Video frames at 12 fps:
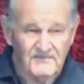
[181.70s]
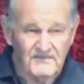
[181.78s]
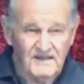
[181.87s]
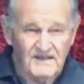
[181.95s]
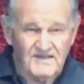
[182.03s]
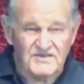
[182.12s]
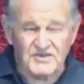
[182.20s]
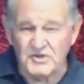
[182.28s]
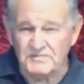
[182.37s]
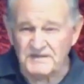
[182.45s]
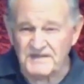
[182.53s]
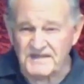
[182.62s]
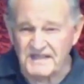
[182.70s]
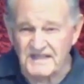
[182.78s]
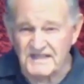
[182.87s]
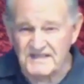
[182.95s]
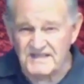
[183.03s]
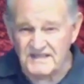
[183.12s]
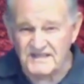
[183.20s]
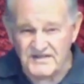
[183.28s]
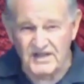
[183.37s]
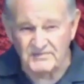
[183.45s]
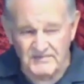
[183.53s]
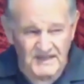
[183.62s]
supersedes in
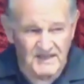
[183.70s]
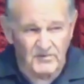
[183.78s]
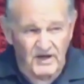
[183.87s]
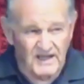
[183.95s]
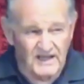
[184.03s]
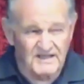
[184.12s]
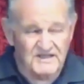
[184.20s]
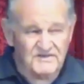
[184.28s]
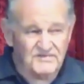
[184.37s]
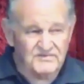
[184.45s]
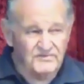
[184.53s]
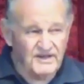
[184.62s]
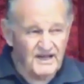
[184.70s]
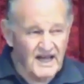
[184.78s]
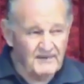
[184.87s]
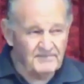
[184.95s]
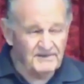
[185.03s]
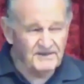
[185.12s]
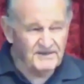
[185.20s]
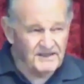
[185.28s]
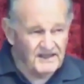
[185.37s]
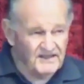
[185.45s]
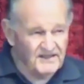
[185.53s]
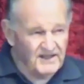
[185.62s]
so many ways what happened
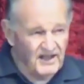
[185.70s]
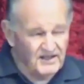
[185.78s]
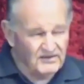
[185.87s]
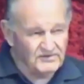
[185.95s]
in the old.